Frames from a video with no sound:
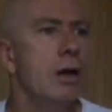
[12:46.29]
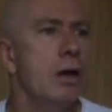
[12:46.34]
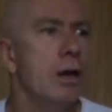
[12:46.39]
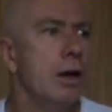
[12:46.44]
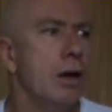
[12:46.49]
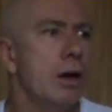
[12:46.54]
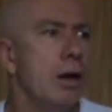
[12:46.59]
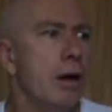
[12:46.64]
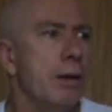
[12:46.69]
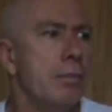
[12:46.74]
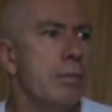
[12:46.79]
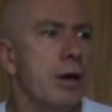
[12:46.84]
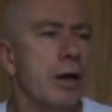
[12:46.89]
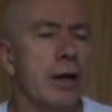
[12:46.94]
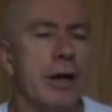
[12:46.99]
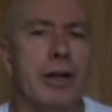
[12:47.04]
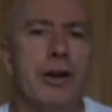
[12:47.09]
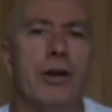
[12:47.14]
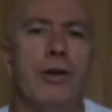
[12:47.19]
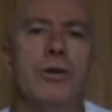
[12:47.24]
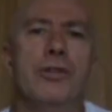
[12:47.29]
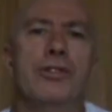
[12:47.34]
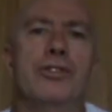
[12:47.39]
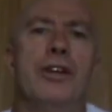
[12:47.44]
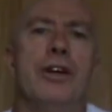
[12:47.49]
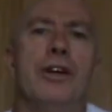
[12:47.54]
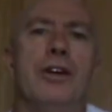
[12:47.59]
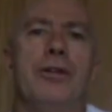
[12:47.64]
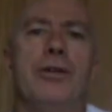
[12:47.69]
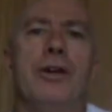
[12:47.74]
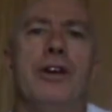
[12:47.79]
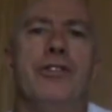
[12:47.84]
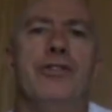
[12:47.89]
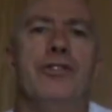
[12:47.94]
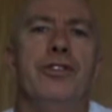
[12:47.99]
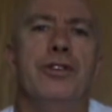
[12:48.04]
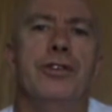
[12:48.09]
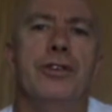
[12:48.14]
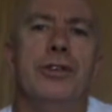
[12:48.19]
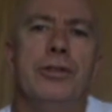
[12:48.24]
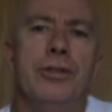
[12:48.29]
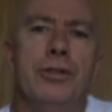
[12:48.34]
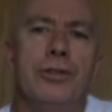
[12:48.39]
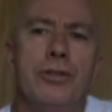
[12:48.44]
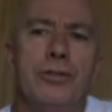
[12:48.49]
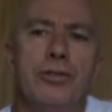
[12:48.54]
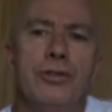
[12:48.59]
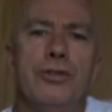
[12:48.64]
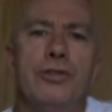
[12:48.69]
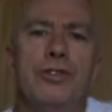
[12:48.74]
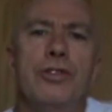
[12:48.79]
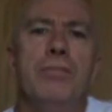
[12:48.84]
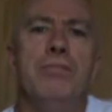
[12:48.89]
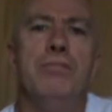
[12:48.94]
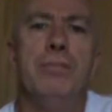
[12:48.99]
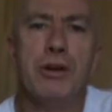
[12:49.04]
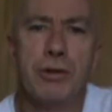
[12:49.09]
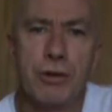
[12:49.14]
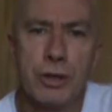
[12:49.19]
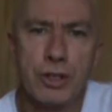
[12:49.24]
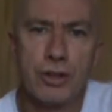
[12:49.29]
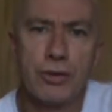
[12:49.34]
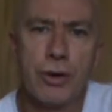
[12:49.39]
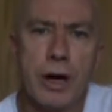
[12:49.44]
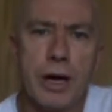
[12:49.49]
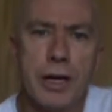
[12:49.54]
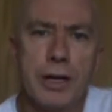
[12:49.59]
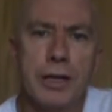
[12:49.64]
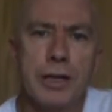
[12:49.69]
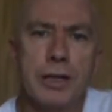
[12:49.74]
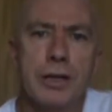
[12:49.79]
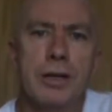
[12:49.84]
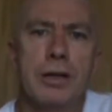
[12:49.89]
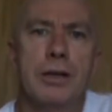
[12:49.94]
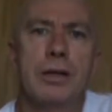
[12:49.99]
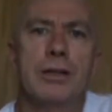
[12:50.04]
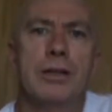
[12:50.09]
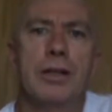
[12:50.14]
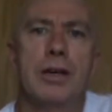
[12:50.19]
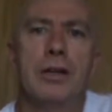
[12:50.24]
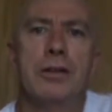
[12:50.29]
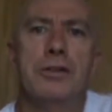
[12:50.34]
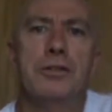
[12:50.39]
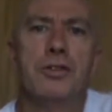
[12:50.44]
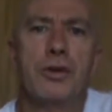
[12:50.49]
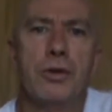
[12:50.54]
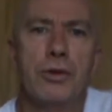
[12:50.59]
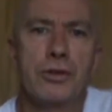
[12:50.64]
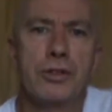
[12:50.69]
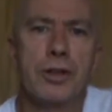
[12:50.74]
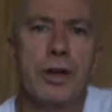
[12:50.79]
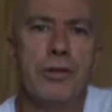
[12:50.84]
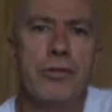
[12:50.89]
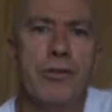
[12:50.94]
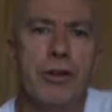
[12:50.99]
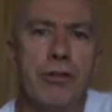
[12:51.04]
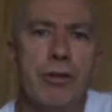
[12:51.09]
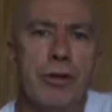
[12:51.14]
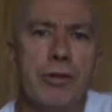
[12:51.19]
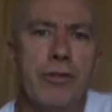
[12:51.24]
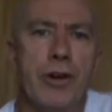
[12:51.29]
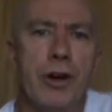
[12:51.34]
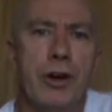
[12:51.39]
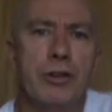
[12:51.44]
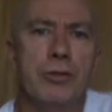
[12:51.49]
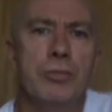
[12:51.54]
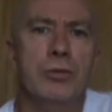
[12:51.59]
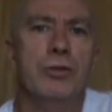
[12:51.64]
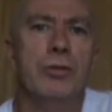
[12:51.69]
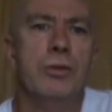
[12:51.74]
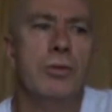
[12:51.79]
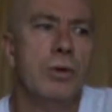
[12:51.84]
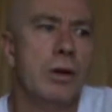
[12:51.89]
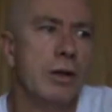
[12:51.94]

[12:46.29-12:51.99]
And also, if you can do some mirror training, that is also very valuable.